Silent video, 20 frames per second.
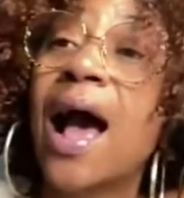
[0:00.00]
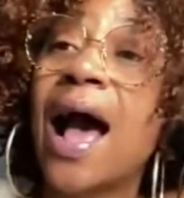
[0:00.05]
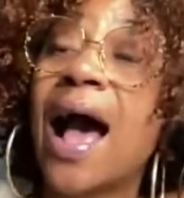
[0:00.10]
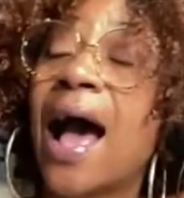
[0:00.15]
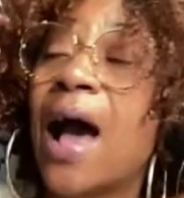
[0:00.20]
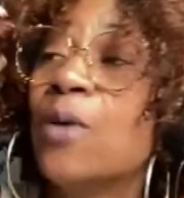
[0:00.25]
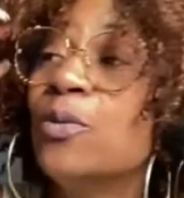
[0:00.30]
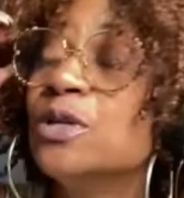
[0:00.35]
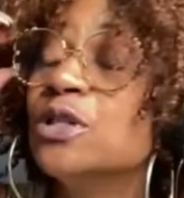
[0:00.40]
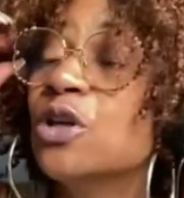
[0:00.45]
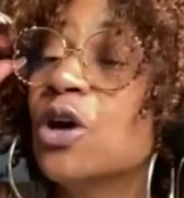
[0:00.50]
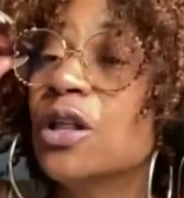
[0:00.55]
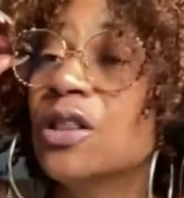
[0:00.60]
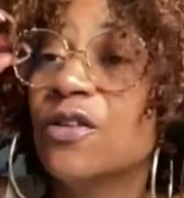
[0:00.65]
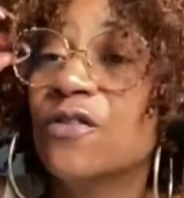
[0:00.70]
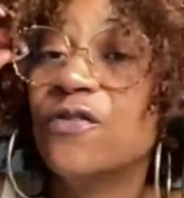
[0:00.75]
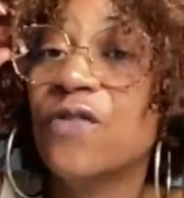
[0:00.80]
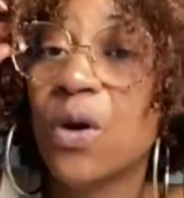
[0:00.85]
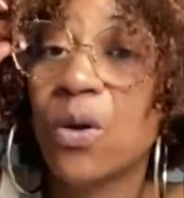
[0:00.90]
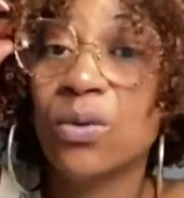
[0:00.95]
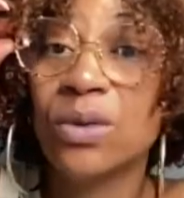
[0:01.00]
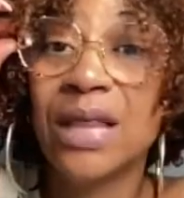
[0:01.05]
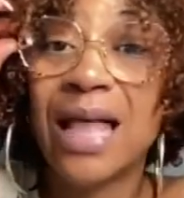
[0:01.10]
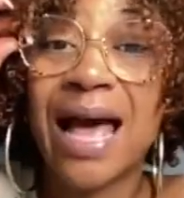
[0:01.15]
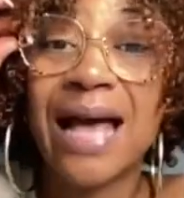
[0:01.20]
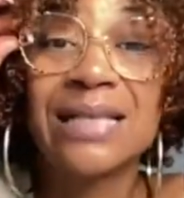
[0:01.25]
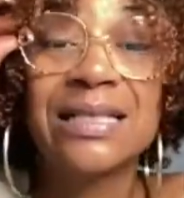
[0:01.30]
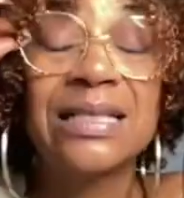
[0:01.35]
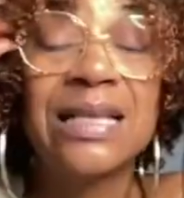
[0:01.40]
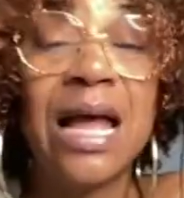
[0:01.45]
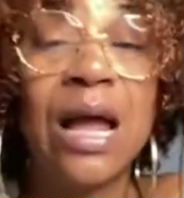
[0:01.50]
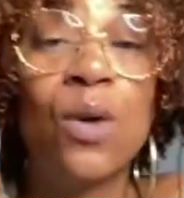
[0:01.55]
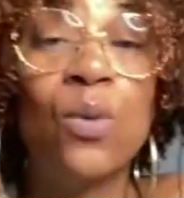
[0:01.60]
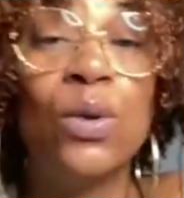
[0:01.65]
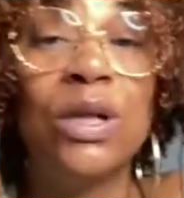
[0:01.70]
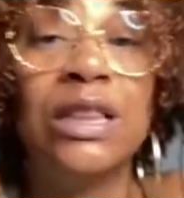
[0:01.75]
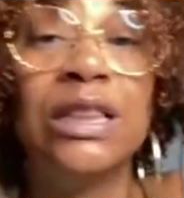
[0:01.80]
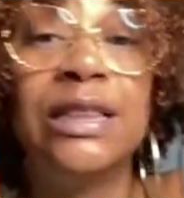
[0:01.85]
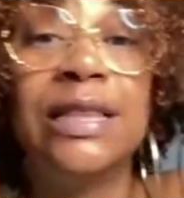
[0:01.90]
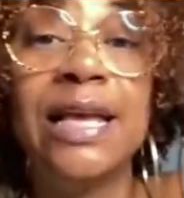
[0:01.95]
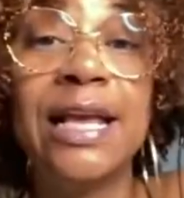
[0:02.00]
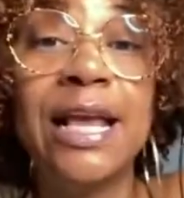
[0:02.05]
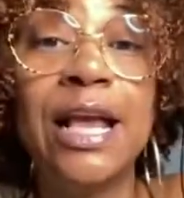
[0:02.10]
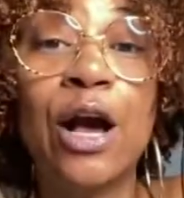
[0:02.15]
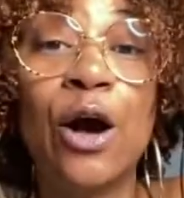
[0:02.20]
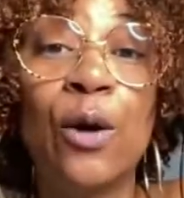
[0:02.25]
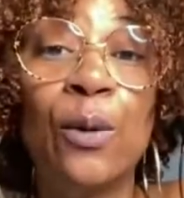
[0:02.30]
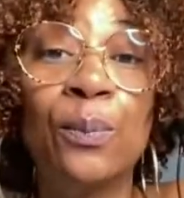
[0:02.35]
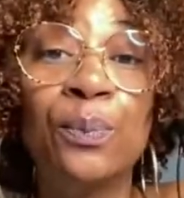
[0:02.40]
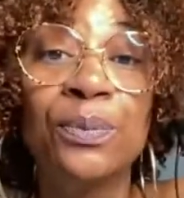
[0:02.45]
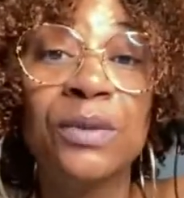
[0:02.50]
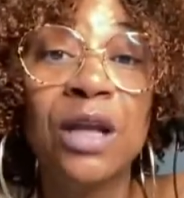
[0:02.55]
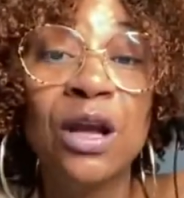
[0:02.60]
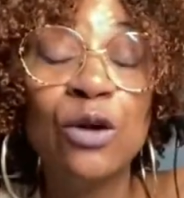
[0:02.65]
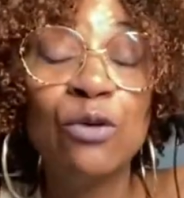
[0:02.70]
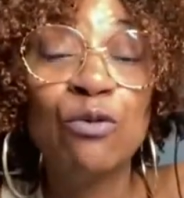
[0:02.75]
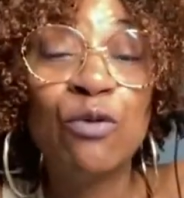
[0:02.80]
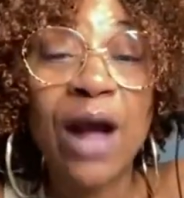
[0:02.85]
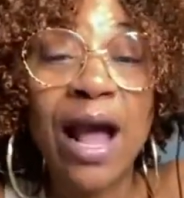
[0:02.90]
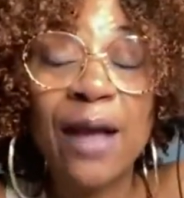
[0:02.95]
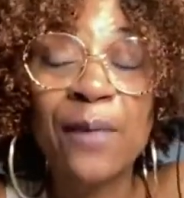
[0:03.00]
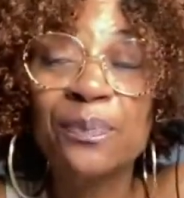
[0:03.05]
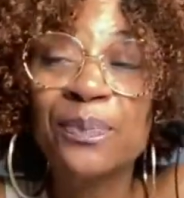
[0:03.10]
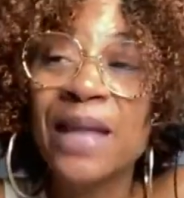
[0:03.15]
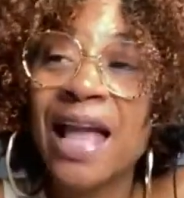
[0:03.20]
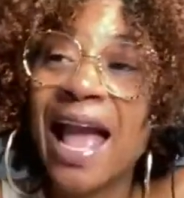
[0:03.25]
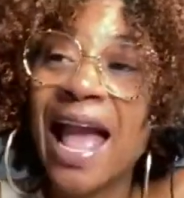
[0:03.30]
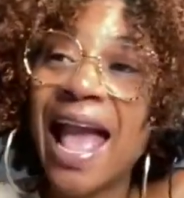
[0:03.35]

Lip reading: I was on the phone last night with Theo, right?